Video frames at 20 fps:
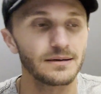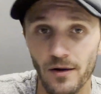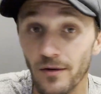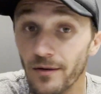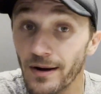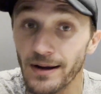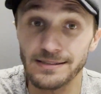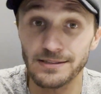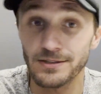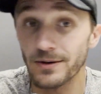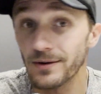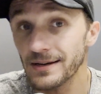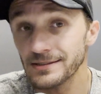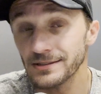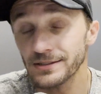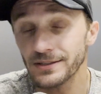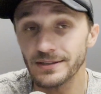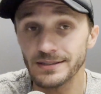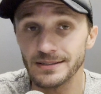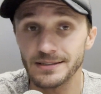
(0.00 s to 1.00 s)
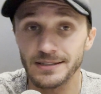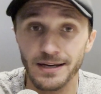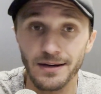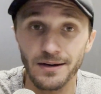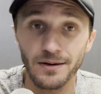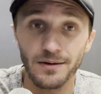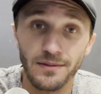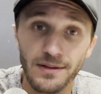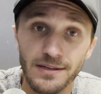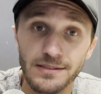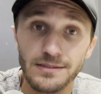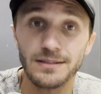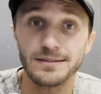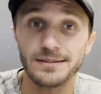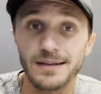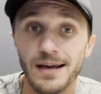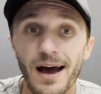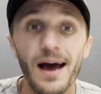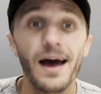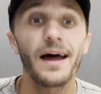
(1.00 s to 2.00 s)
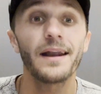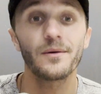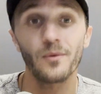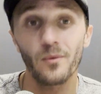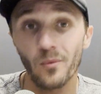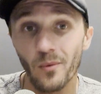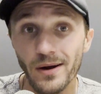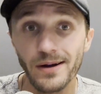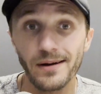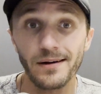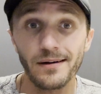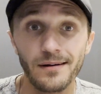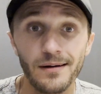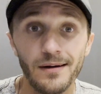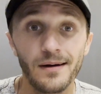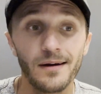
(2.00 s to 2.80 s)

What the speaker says: All right, so as you can tell, this is kind of where